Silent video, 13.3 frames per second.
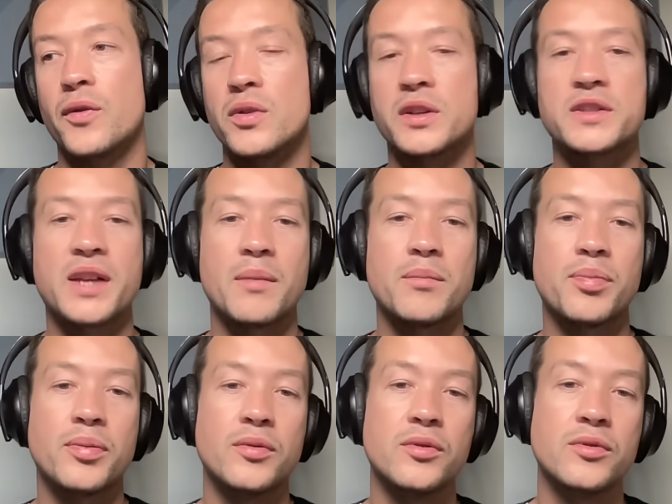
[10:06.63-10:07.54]
for
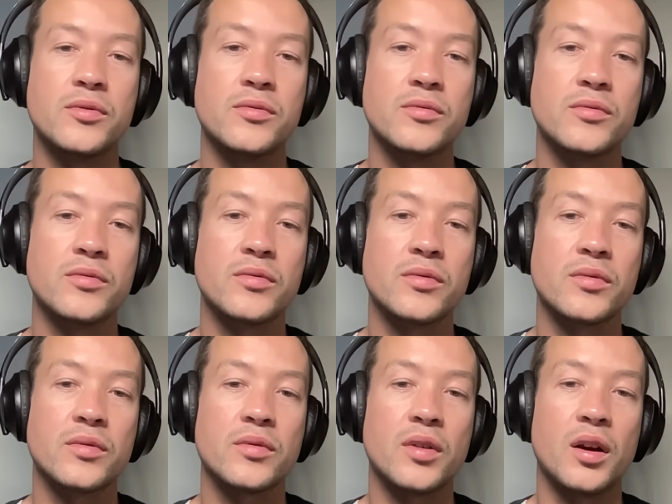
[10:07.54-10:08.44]
example,
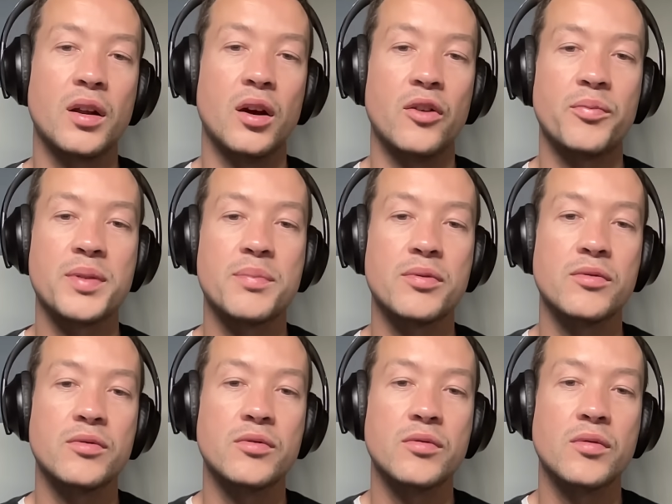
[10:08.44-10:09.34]
a lot of
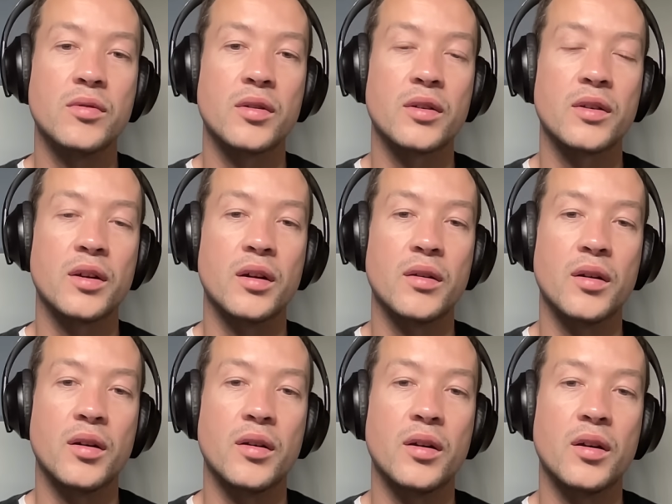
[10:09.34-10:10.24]
people,
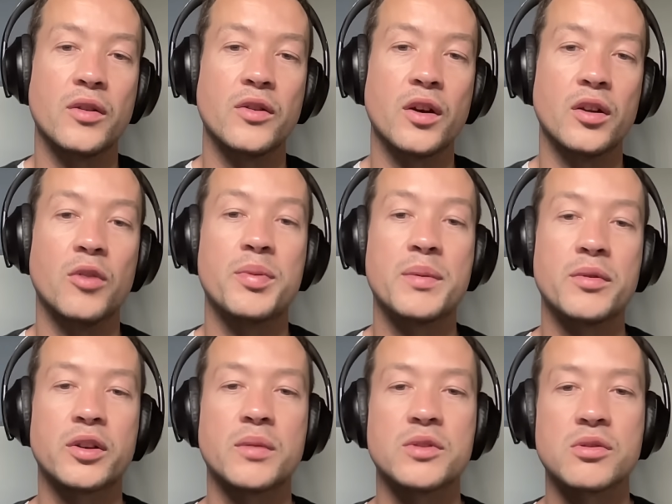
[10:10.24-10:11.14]

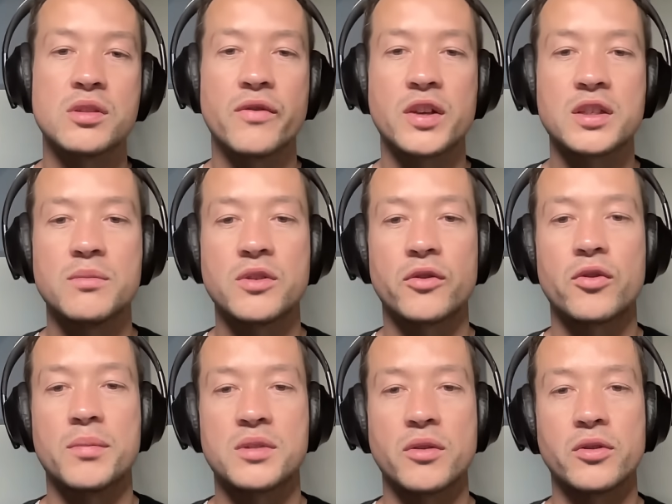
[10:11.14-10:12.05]
that come to us are victims of
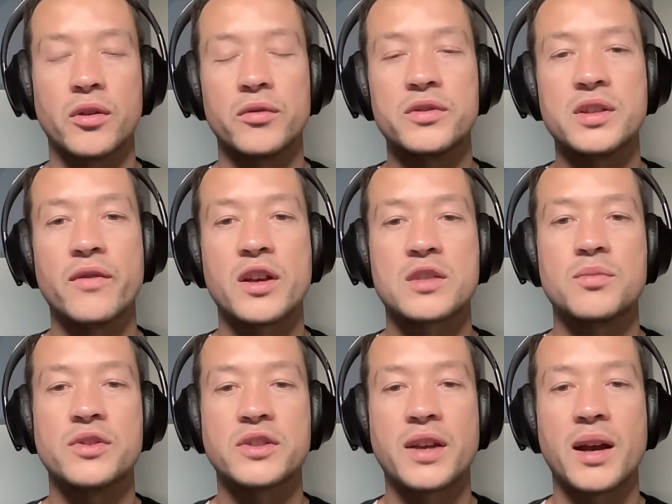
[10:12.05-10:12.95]
cryptocurrency
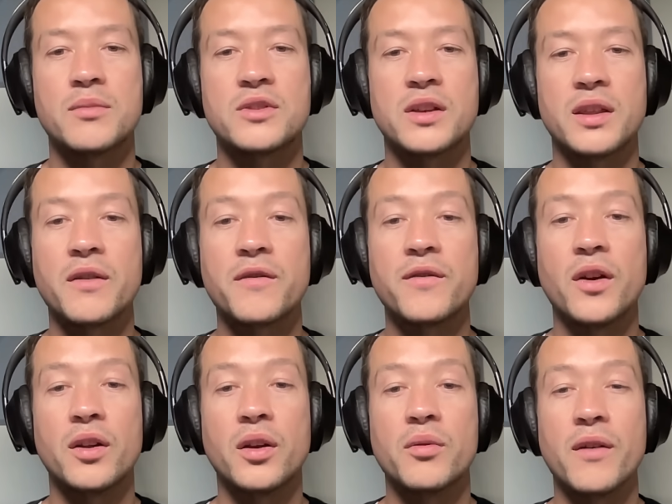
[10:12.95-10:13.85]
investment scams. They
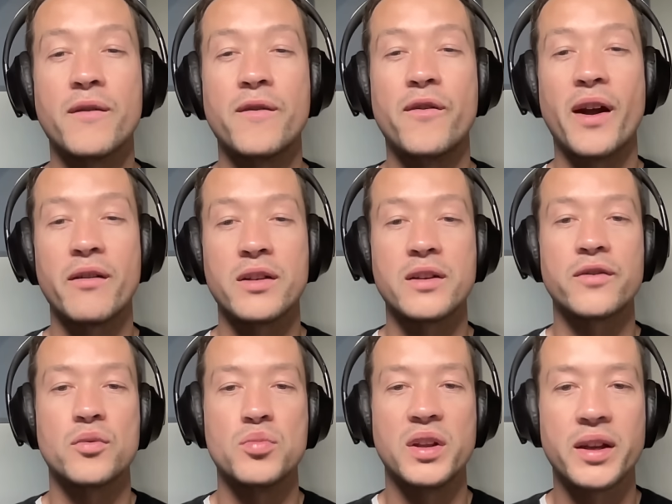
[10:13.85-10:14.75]
follow a very
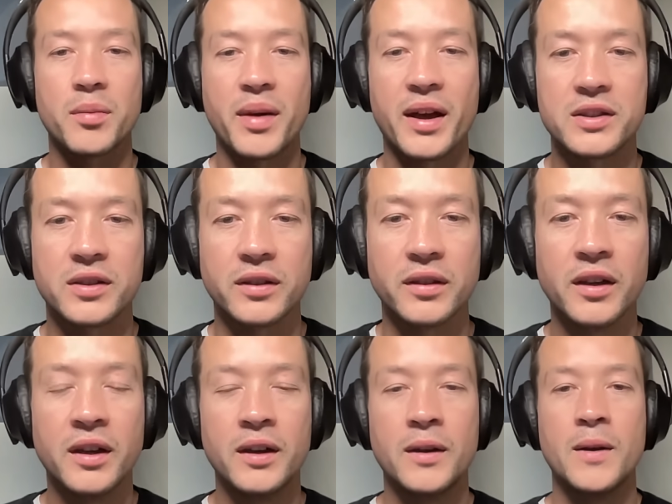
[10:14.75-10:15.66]
familiar pattern.